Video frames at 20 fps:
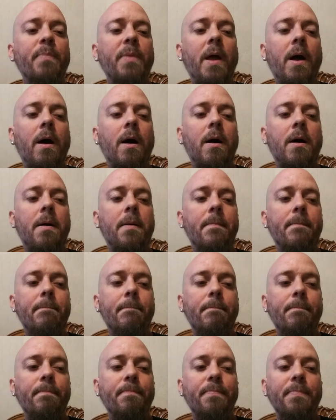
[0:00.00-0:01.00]

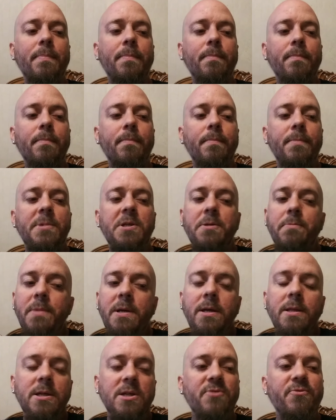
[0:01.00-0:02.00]
To
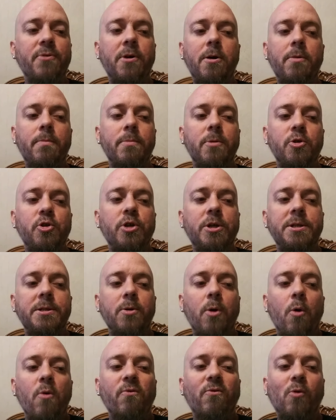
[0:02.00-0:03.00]
me, this film, just
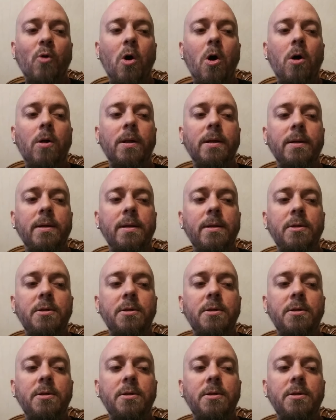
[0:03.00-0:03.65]
overall,